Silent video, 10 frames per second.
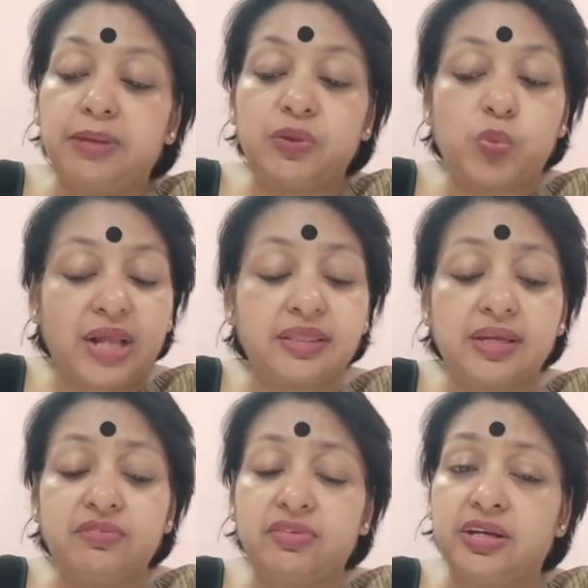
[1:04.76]
but one
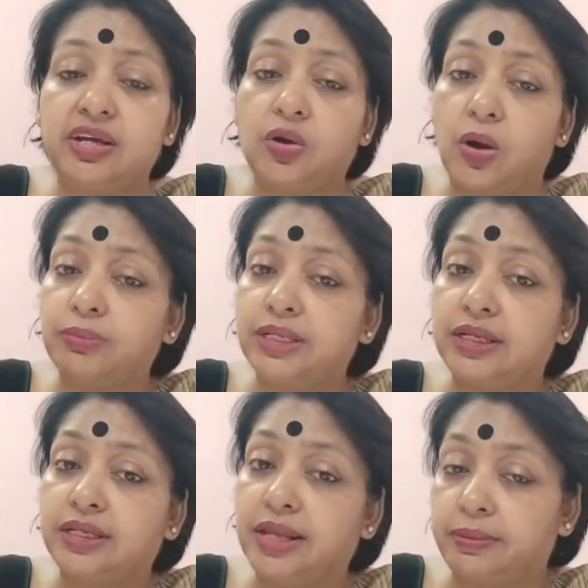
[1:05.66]
thing very common
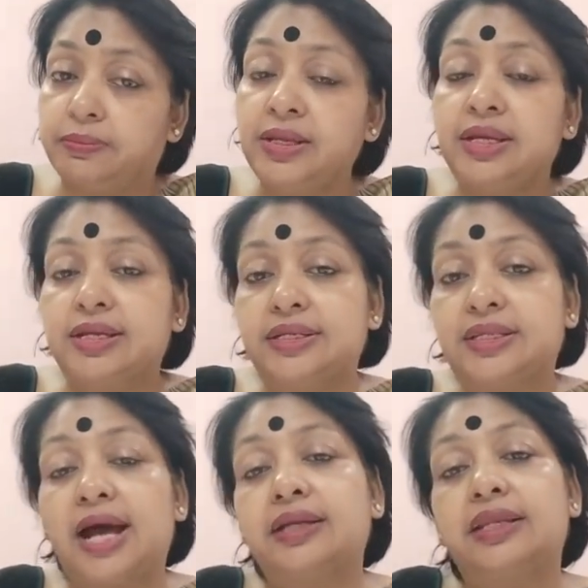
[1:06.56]
in them
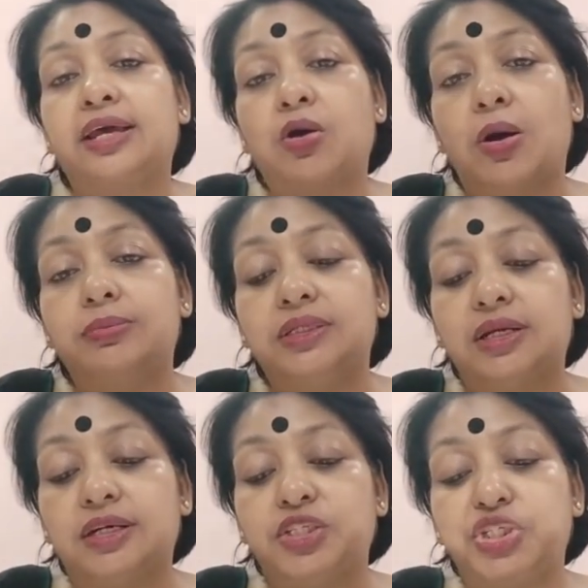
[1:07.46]
is that they
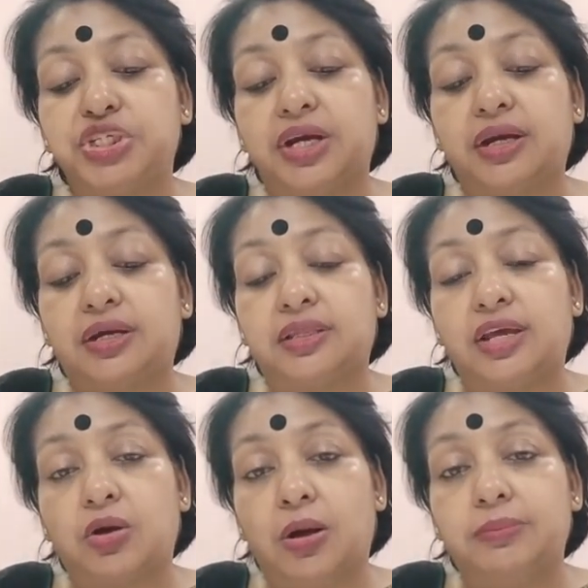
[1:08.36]
common a uh, share, uh,
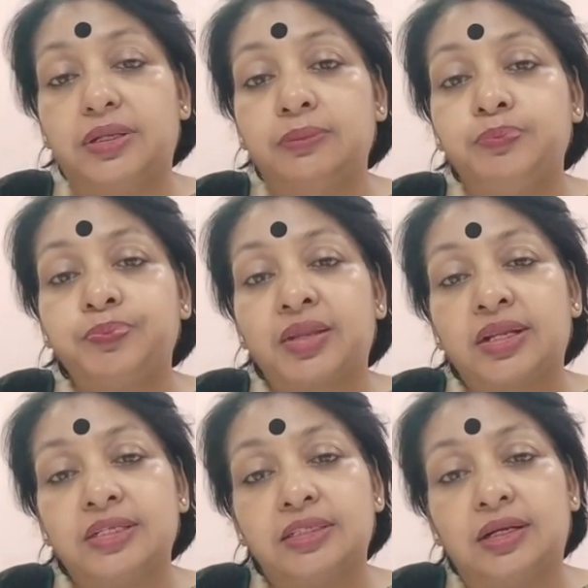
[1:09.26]
they common
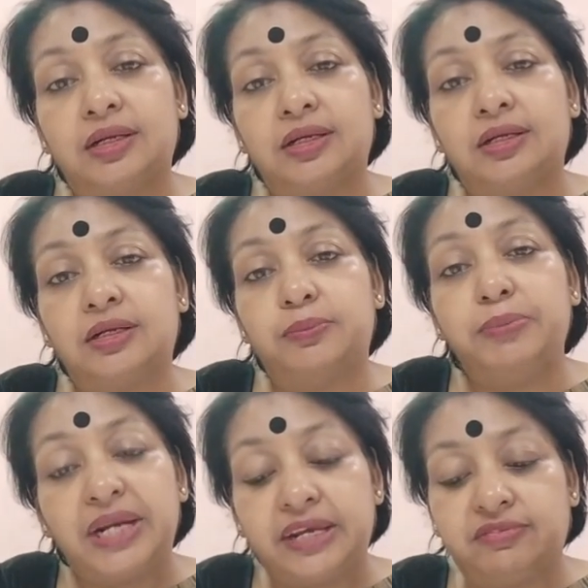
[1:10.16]
mm, uh,
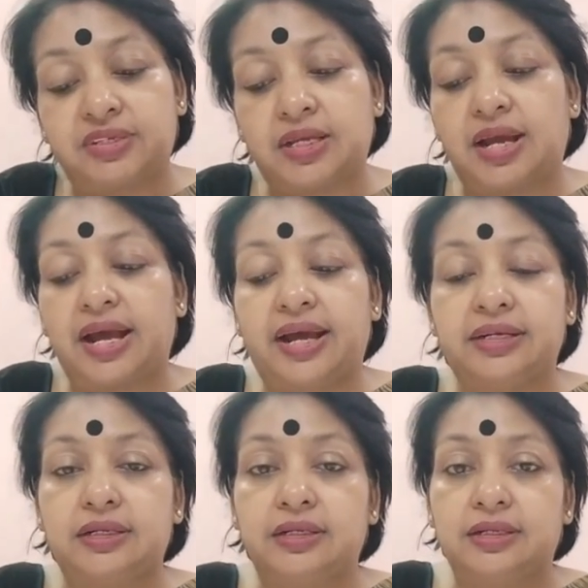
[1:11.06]
beliefs
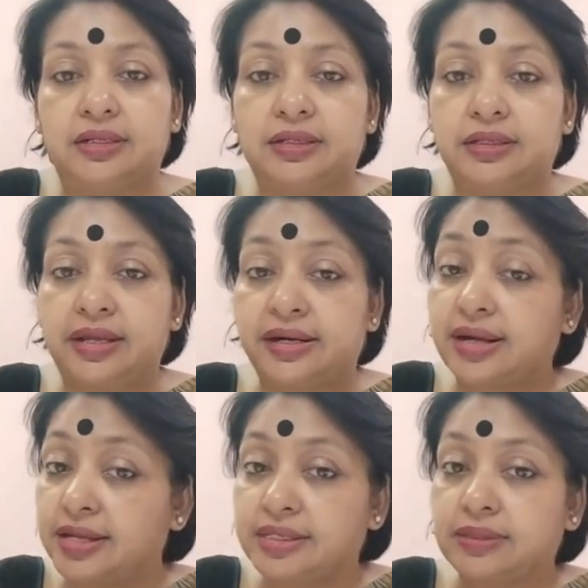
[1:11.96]
and uh,
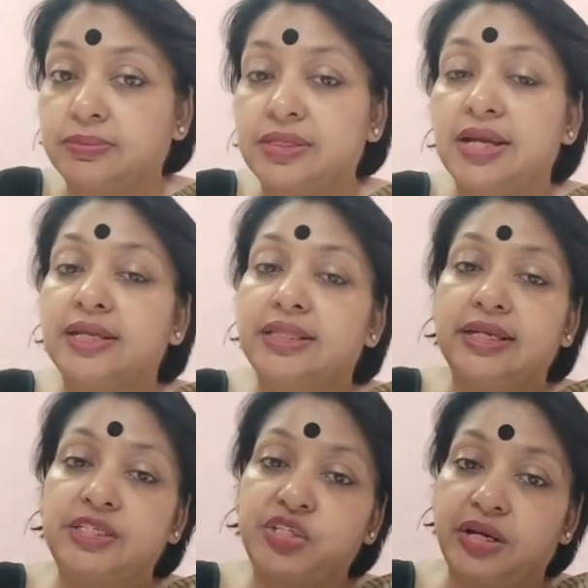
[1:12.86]
their customs
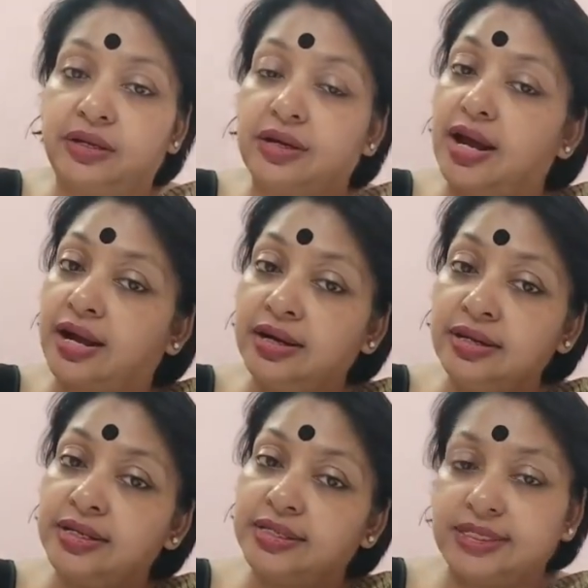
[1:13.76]
they share
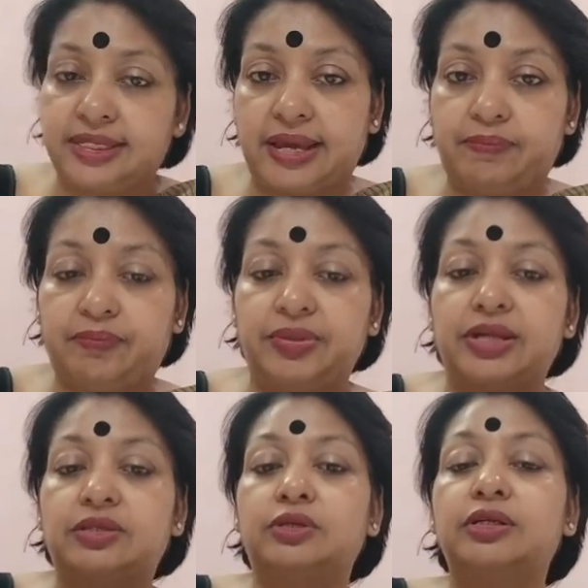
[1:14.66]
are same.
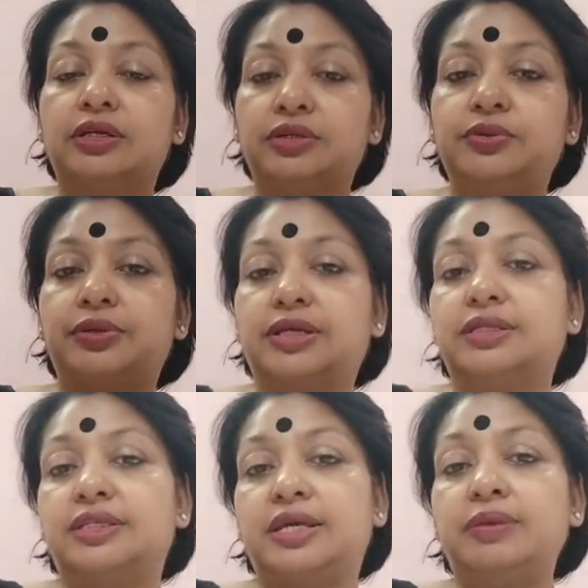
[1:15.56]
So here you
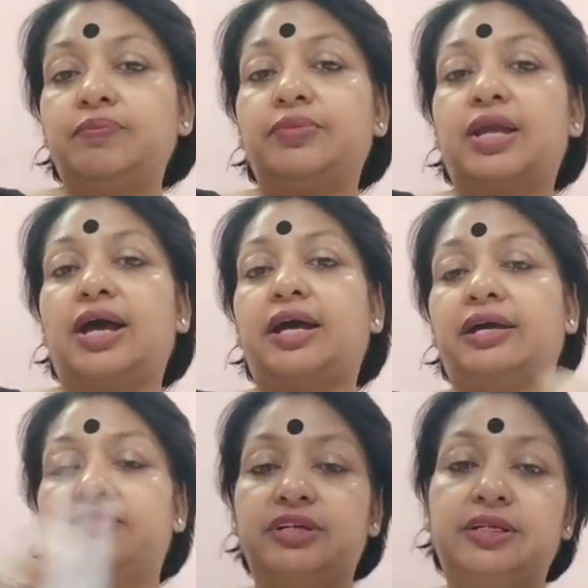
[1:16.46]
can see I
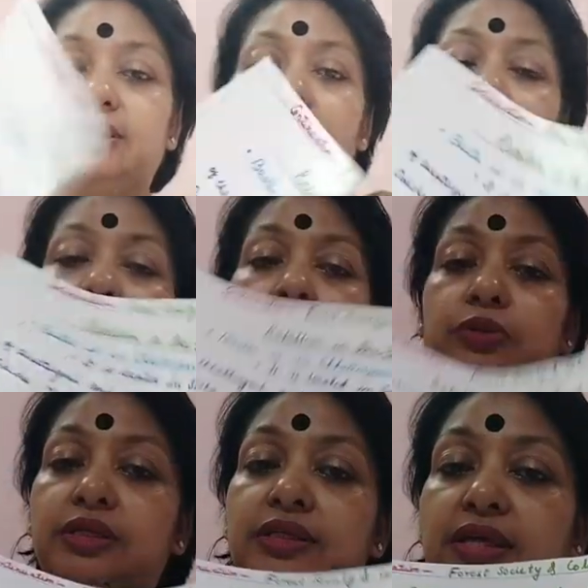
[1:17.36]
have written it down
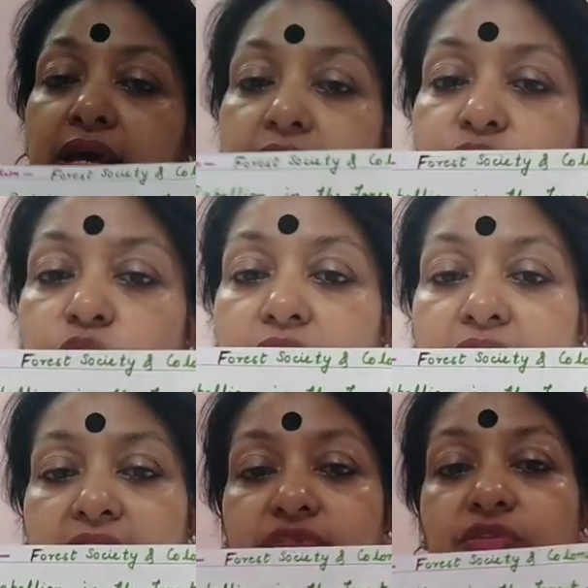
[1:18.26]
the same what
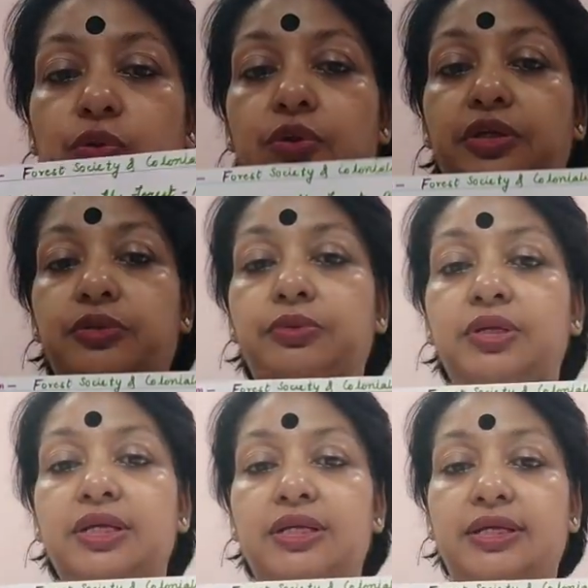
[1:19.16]
I have told you
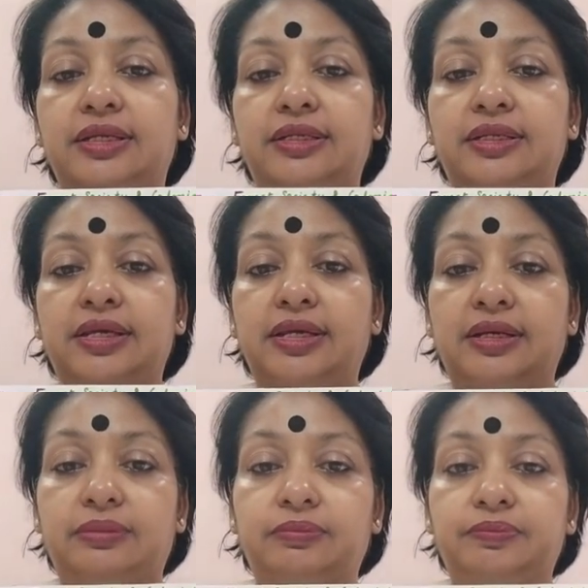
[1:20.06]
is here.